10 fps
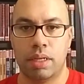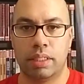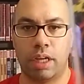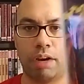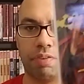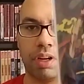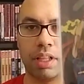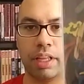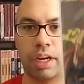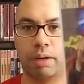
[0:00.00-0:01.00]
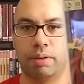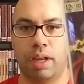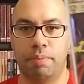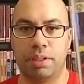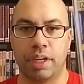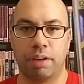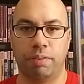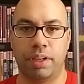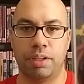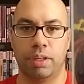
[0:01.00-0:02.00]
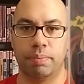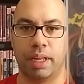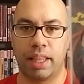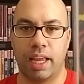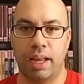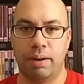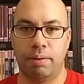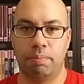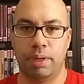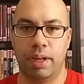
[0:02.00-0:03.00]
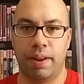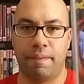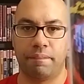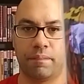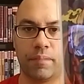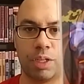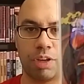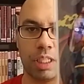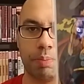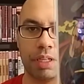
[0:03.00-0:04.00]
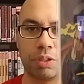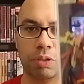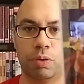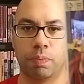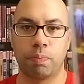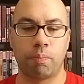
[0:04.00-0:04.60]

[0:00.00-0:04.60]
Sorry for the glare. Not much I can really do about that, but trust me, it's cool.